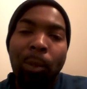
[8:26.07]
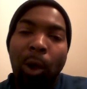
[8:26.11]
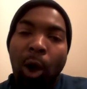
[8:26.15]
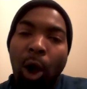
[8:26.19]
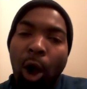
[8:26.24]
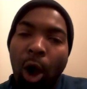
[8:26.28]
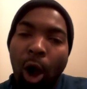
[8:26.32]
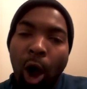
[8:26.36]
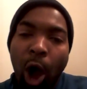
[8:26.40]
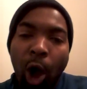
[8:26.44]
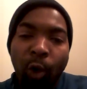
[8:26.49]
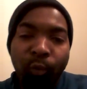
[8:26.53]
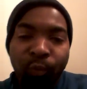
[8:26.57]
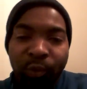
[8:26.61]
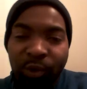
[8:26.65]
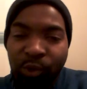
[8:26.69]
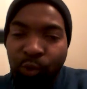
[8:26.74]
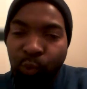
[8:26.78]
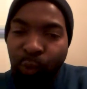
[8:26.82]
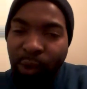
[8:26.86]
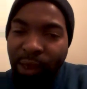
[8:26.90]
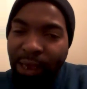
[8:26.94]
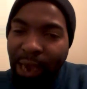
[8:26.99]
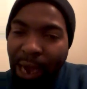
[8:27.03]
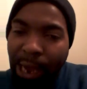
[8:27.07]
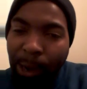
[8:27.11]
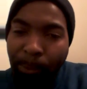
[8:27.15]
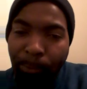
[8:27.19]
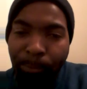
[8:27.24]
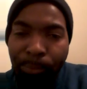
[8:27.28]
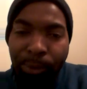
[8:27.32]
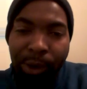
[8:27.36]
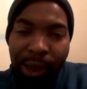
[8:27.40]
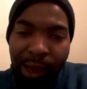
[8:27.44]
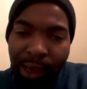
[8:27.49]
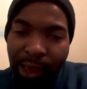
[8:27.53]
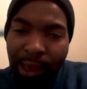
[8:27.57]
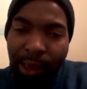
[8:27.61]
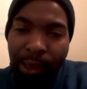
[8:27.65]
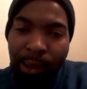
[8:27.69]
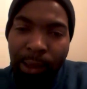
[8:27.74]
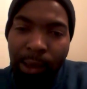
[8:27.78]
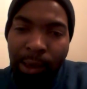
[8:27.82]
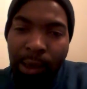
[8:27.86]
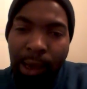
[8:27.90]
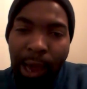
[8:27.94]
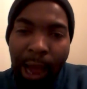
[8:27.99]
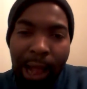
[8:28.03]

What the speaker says: our offense, we got to play